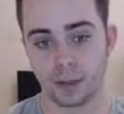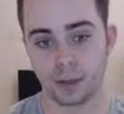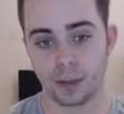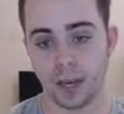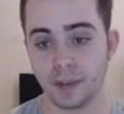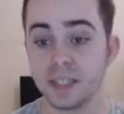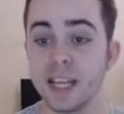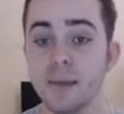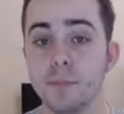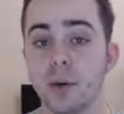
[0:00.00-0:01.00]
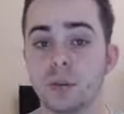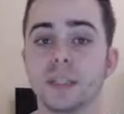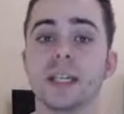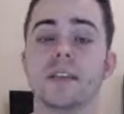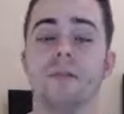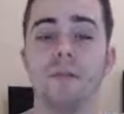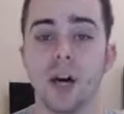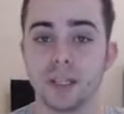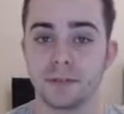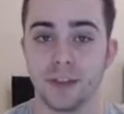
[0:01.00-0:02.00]
now, in team building, the
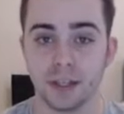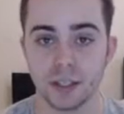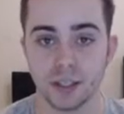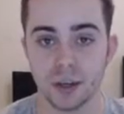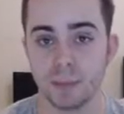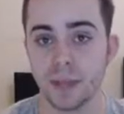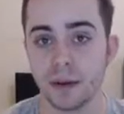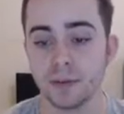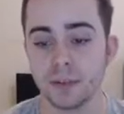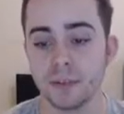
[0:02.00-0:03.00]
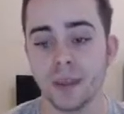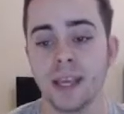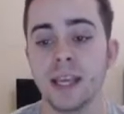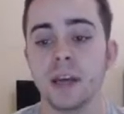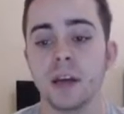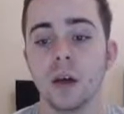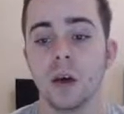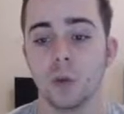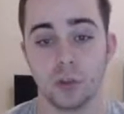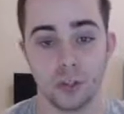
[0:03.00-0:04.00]
first thing that jumped out to me
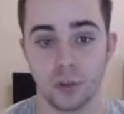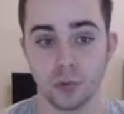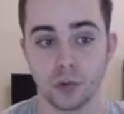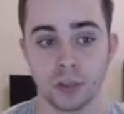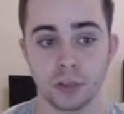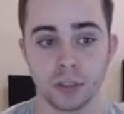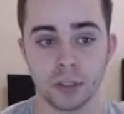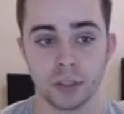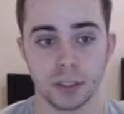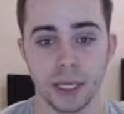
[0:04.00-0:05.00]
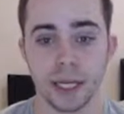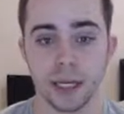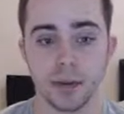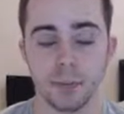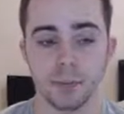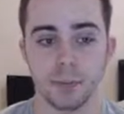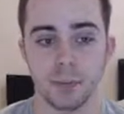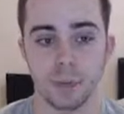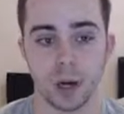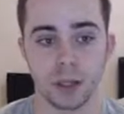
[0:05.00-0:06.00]
was Azumarill. Um,
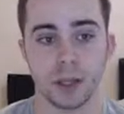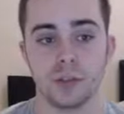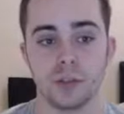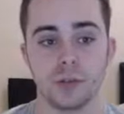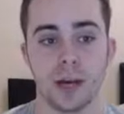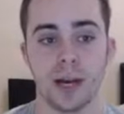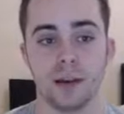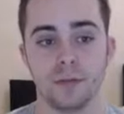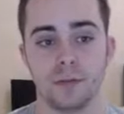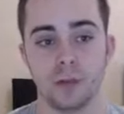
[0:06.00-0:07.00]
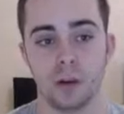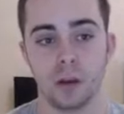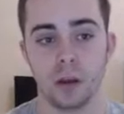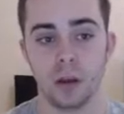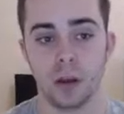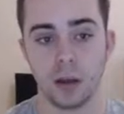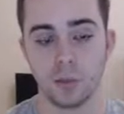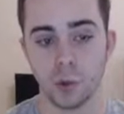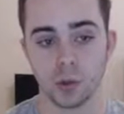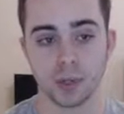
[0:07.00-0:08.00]
while I do have
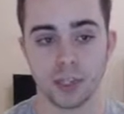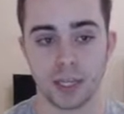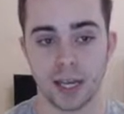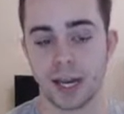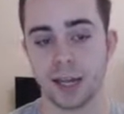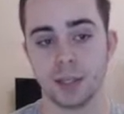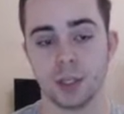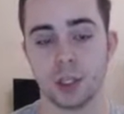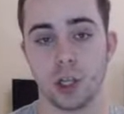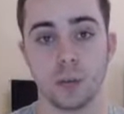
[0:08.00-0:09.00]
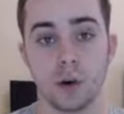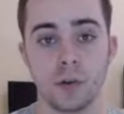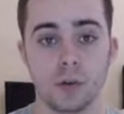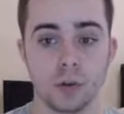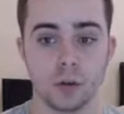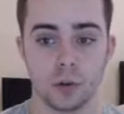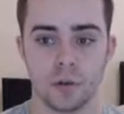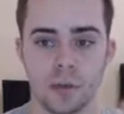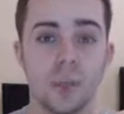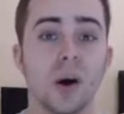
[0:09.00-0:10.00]
Amoonguss and Slowbro sort
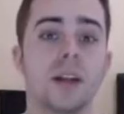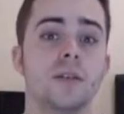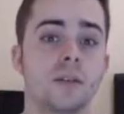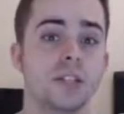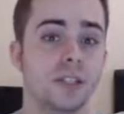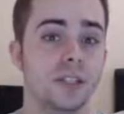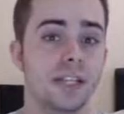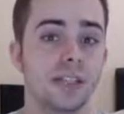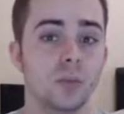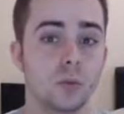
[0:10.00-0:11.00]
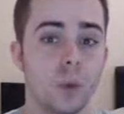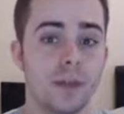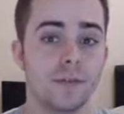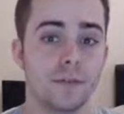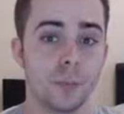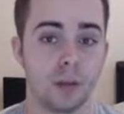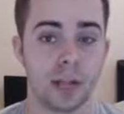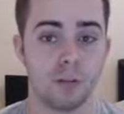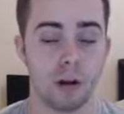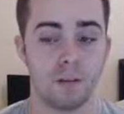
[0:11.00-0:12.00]
of combined, which can deal with the
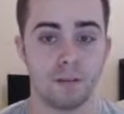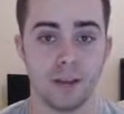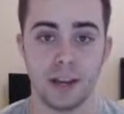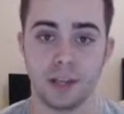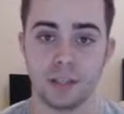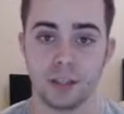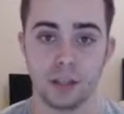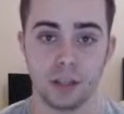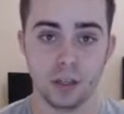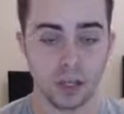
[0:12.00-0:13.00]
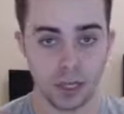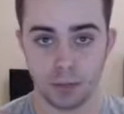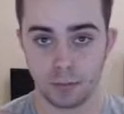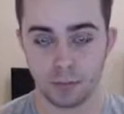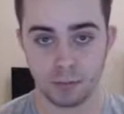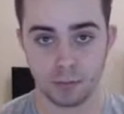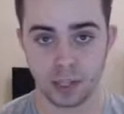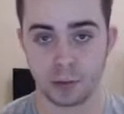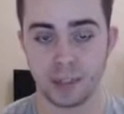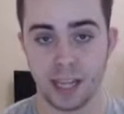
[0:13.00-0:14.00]
play rough and um,
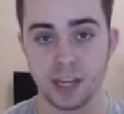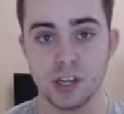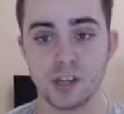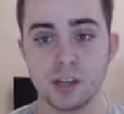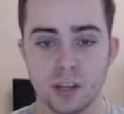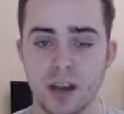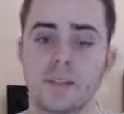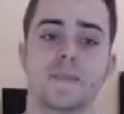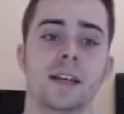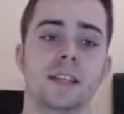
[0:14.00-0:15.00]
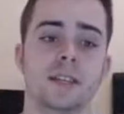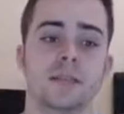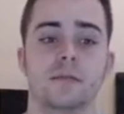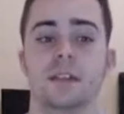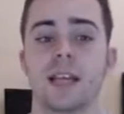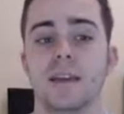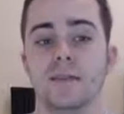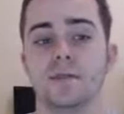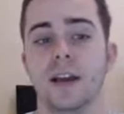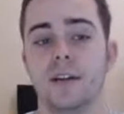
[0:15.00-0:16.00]
liquidation side of things together
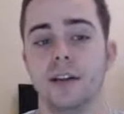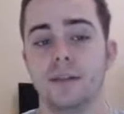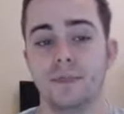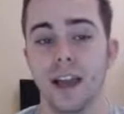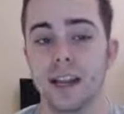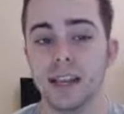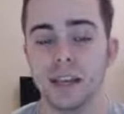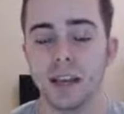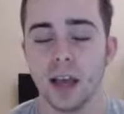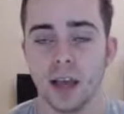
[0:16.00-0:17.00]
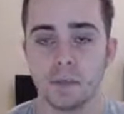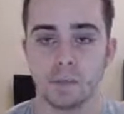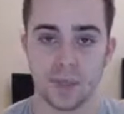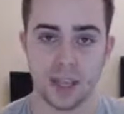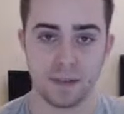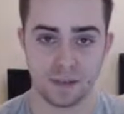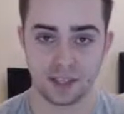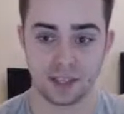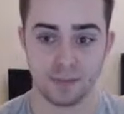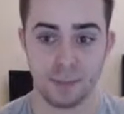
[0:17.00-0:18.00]
fairly. fairly. Um, if he
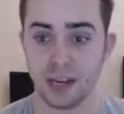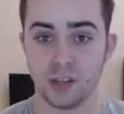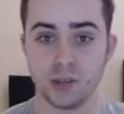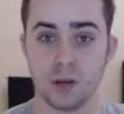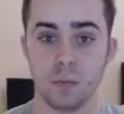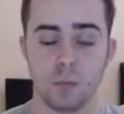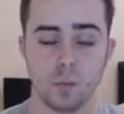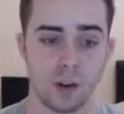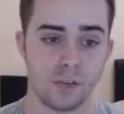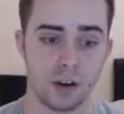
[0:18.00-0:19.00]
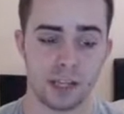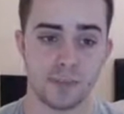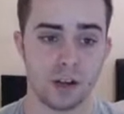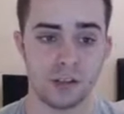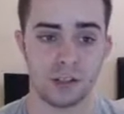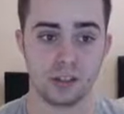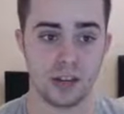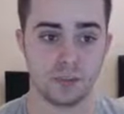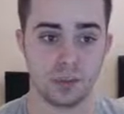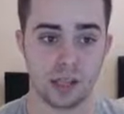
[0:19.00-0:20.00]
has belly drum with ice punch
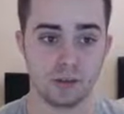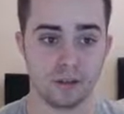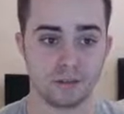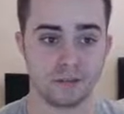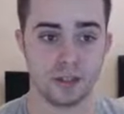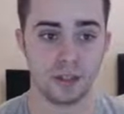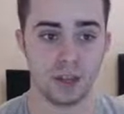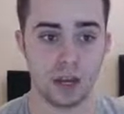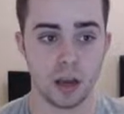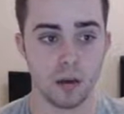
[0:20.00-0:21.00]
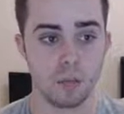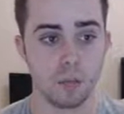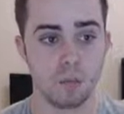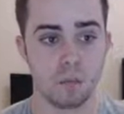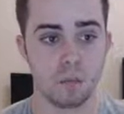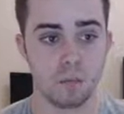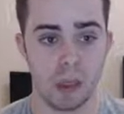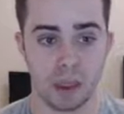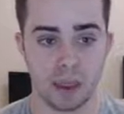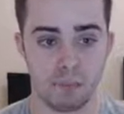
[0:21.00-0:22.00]
and play rough, um,
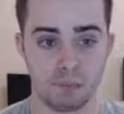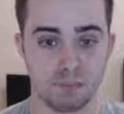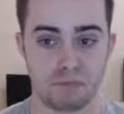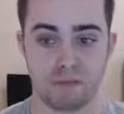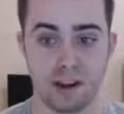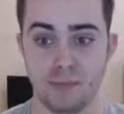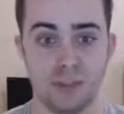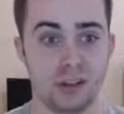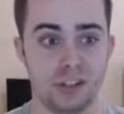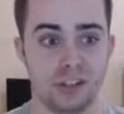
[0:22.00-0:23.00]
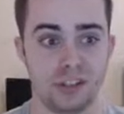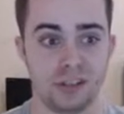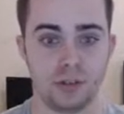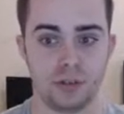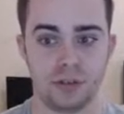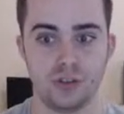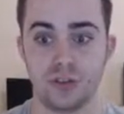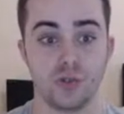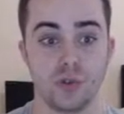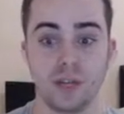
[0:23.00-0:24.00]
he pretty much just
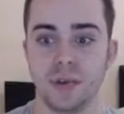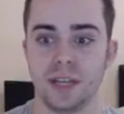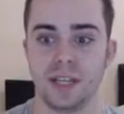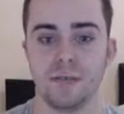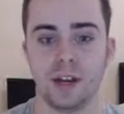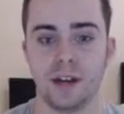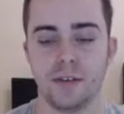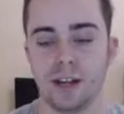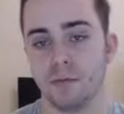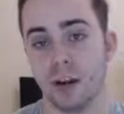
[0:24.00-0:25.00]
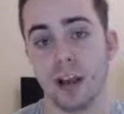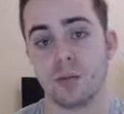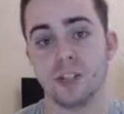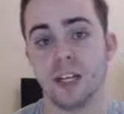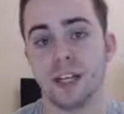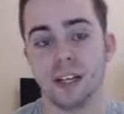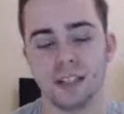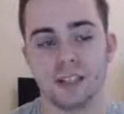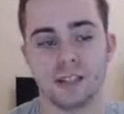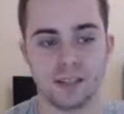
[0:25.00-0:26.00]
destroys my team right here, and he can run aqua jet
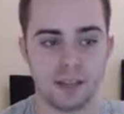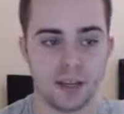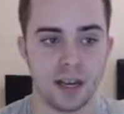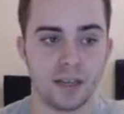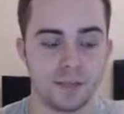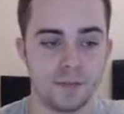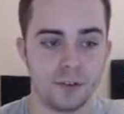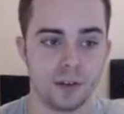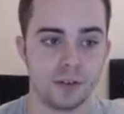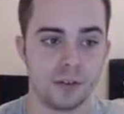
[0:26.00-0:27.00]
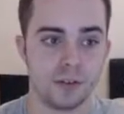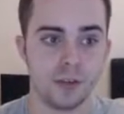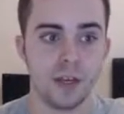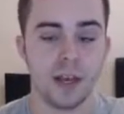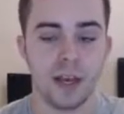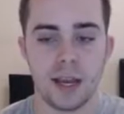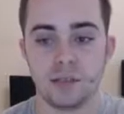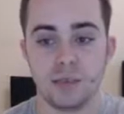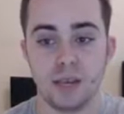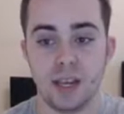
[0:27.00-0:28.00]
as uh, something to
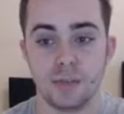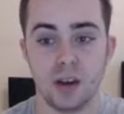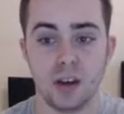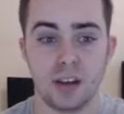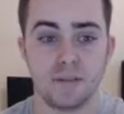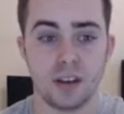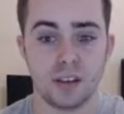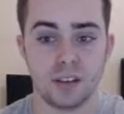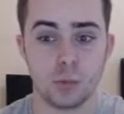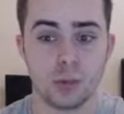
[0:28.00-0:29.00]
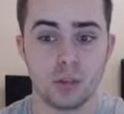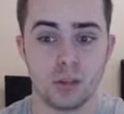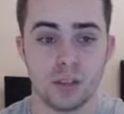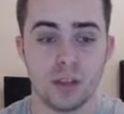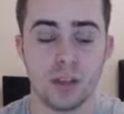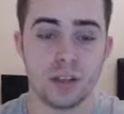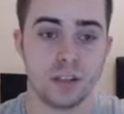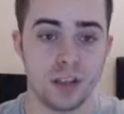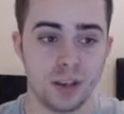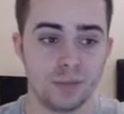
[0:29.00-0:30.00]
outspeed my faster ones.
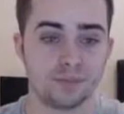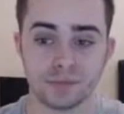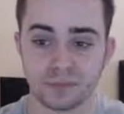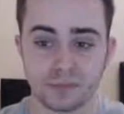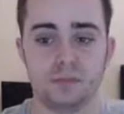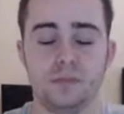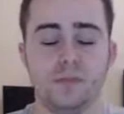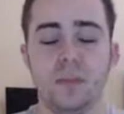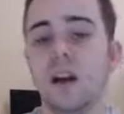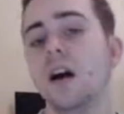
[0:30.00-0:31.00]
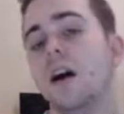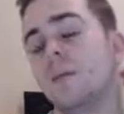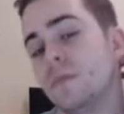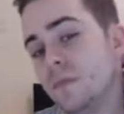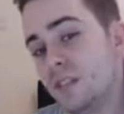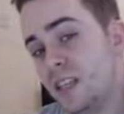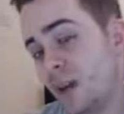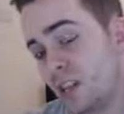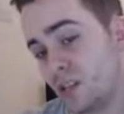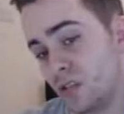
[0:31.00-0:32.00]
So um, Z
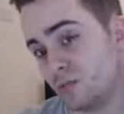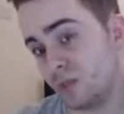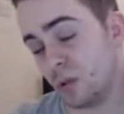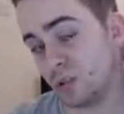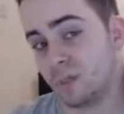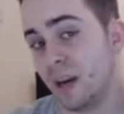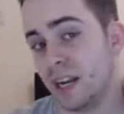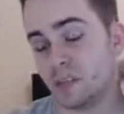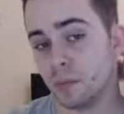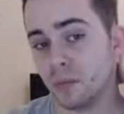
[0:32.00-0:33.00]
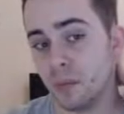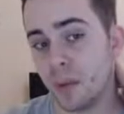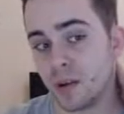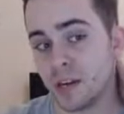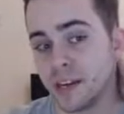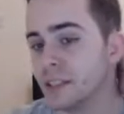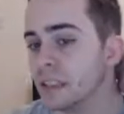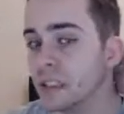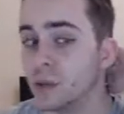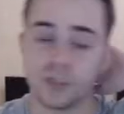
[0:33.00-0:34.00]
belly drum or just belly drum with a berry
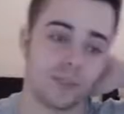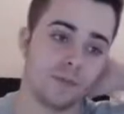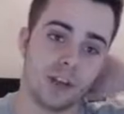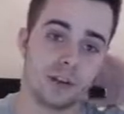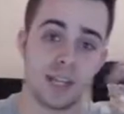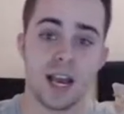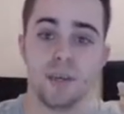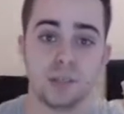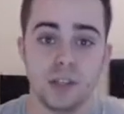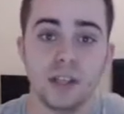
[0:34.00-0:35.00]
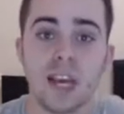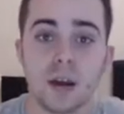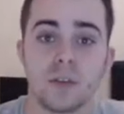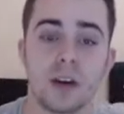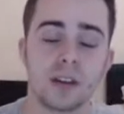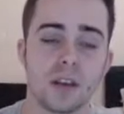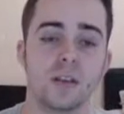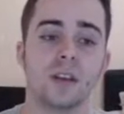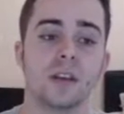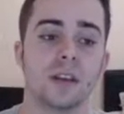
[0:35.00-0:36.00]
was something I was absolutely terrified
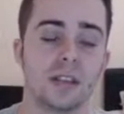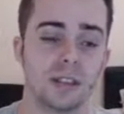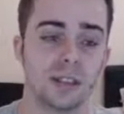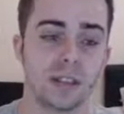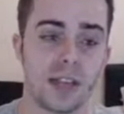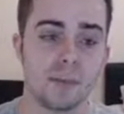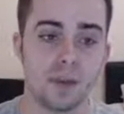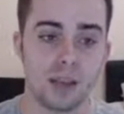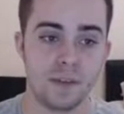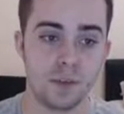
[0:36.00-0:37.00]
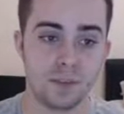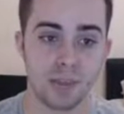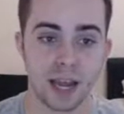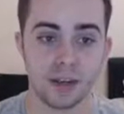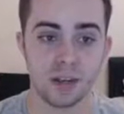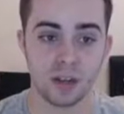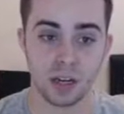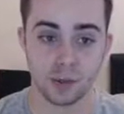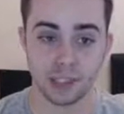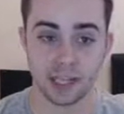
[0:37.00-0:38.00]
going into this game. If he was banded,
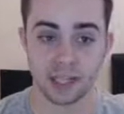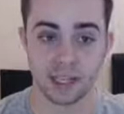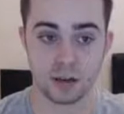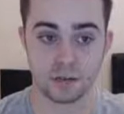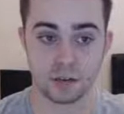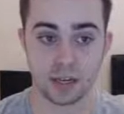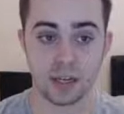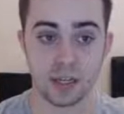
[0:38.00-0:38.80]
I was less terrified.